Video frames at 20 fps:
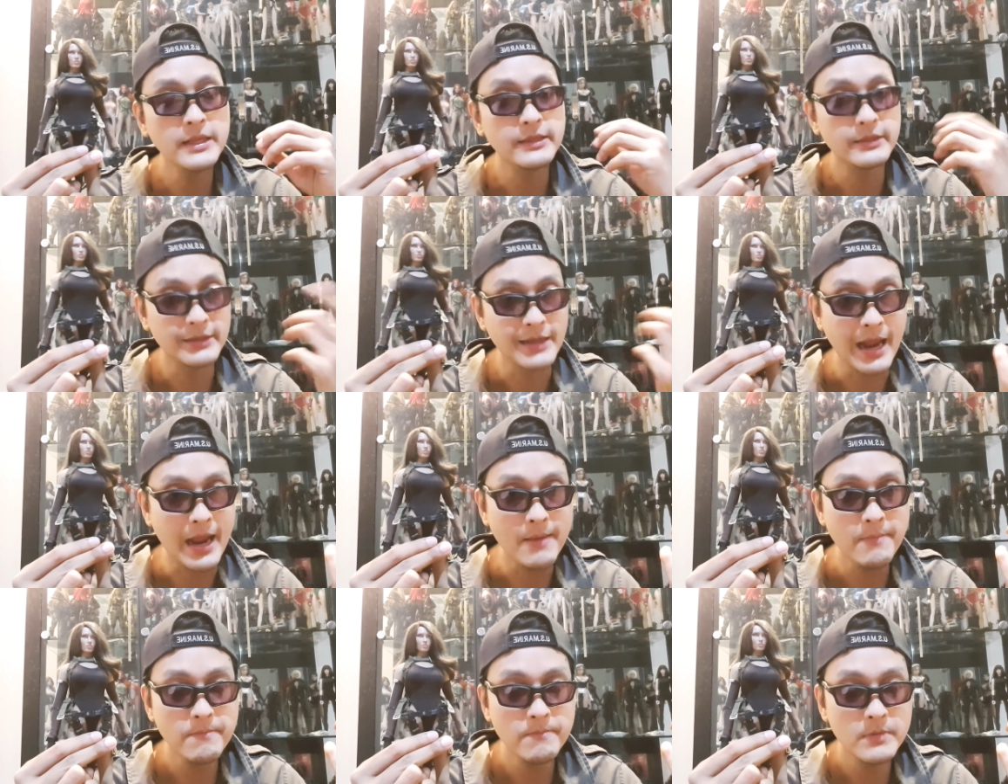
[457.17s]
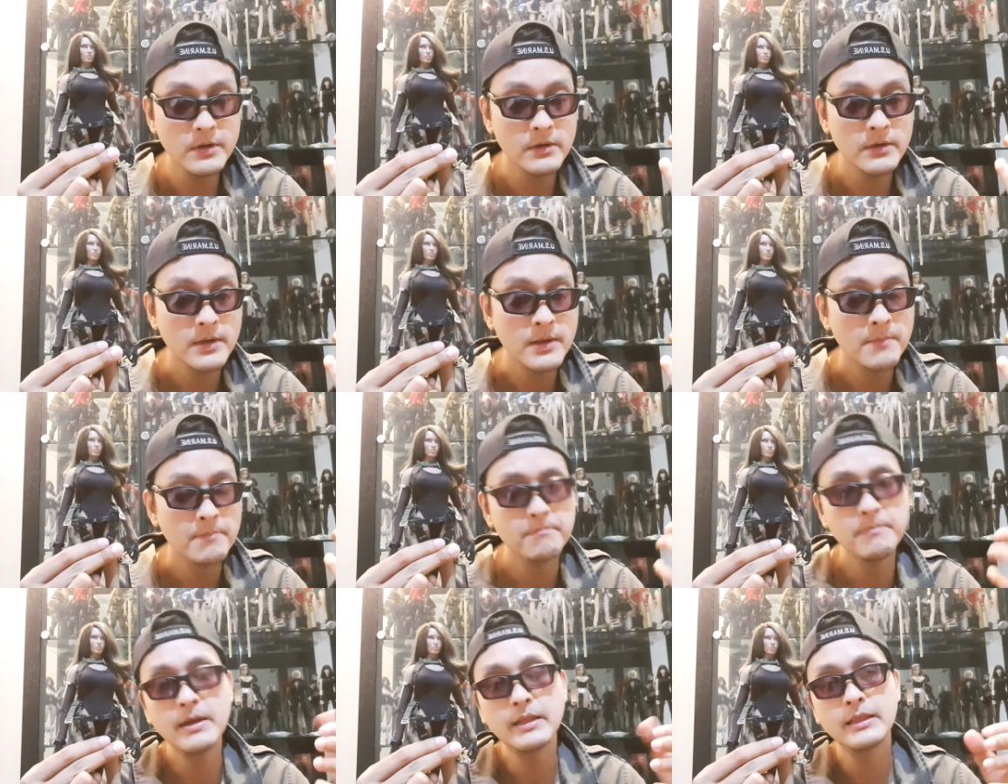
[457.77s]
type,
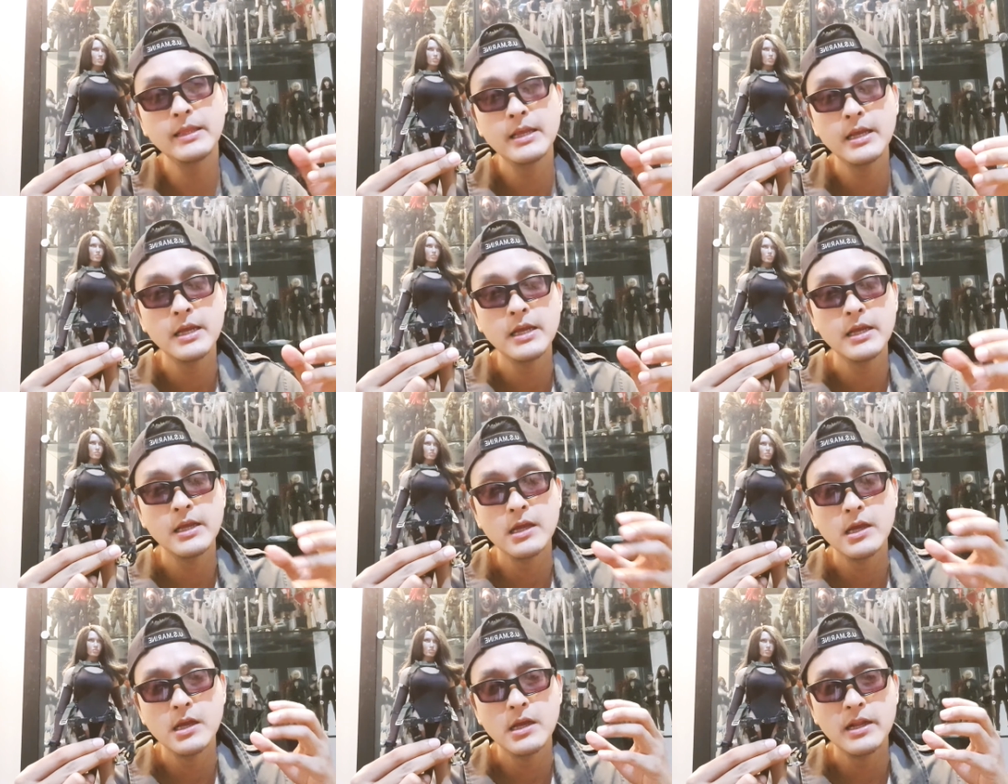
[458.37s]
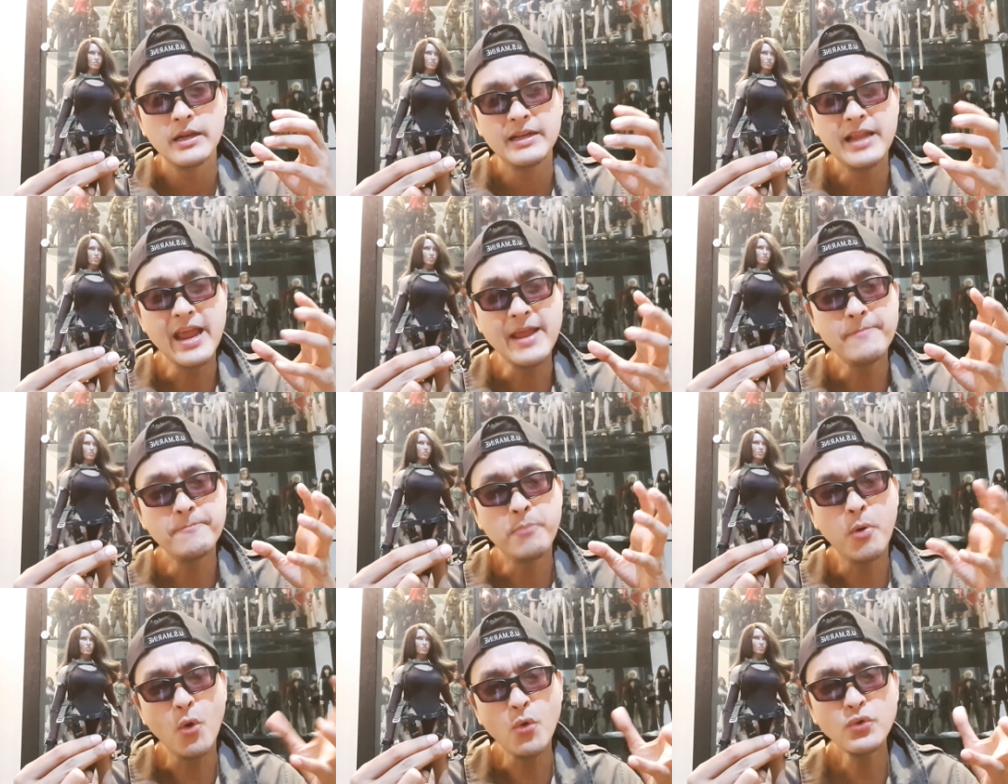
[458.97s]
but they
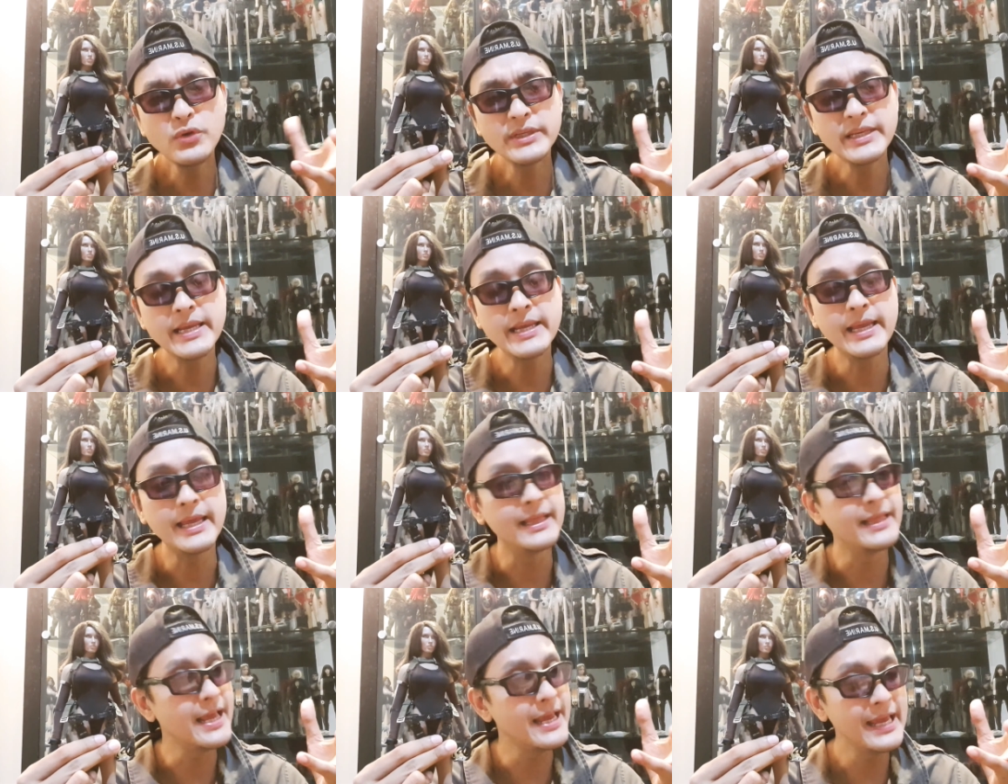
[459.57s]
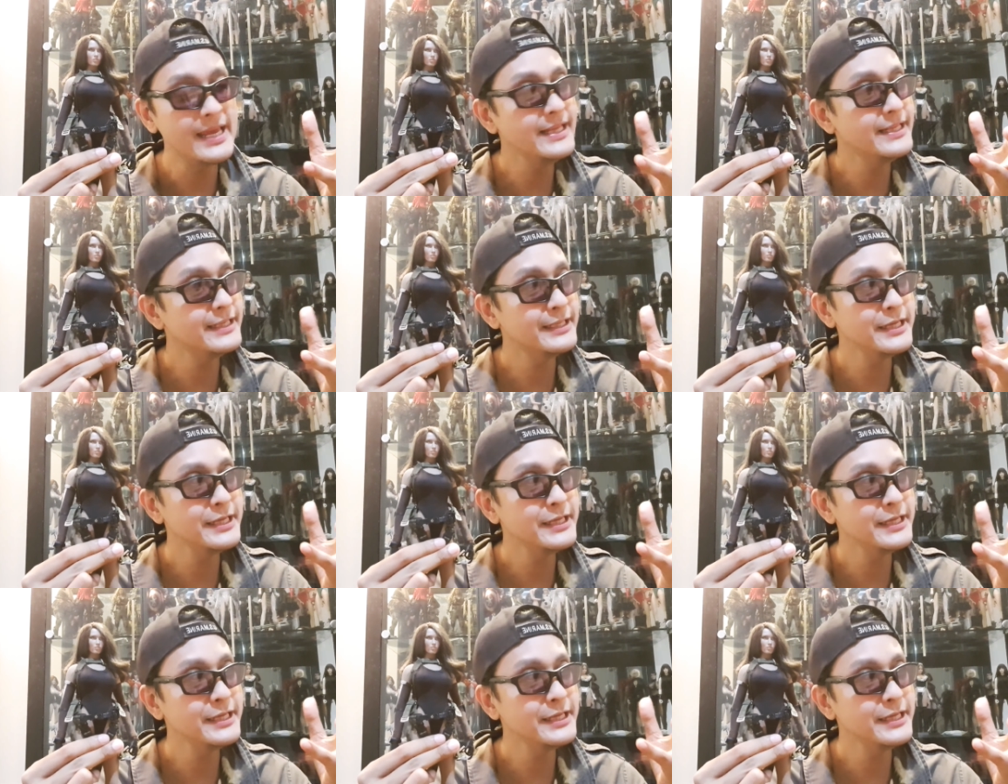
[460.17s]
posting it.